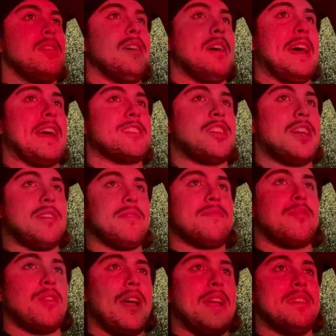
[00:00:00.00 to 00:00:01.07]
I actually had a
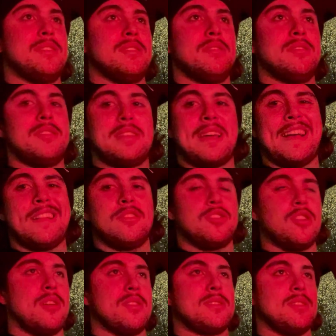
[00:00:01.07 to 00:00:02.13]
friend, Tyler
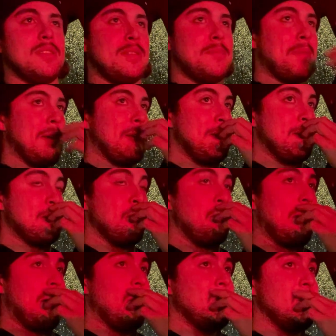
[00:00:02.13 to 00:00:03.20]
Johnson, he's still
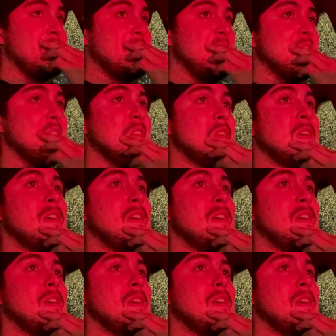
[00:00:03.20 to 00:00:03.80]
powerless, he's in